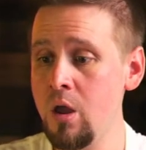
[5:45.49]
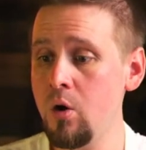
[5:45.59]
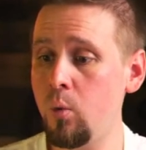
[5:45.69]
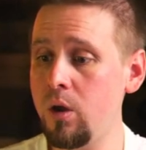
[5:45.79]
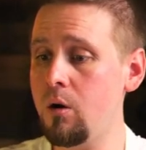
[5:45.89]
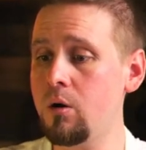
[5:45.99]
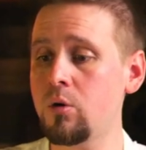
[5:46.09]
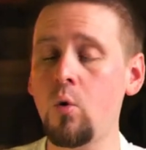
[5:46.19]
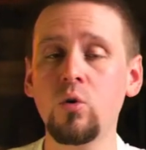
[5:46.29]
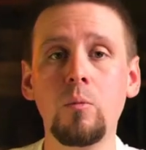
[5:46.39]
We are
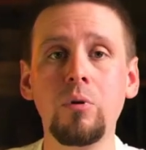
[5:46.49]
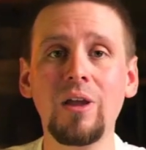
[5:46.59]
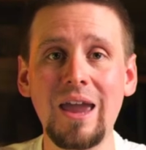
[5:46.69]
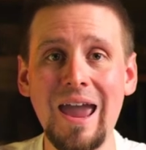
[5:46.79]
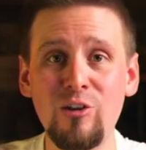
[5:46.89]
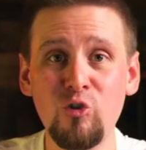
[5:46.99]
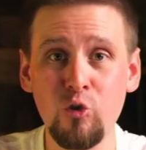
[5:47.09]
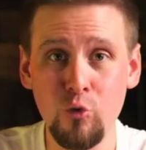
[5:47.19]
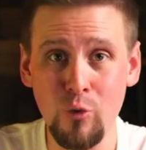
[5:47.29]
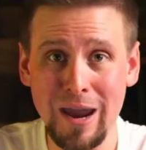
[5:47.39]
going to play a
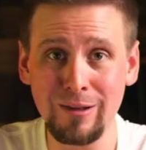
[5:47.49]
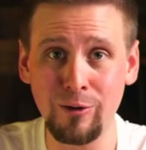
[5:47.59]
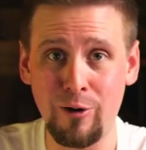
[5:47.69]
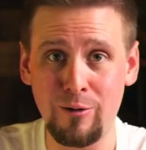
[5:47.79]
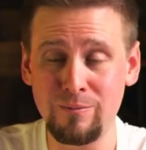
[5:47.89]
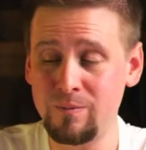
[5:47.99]
trailer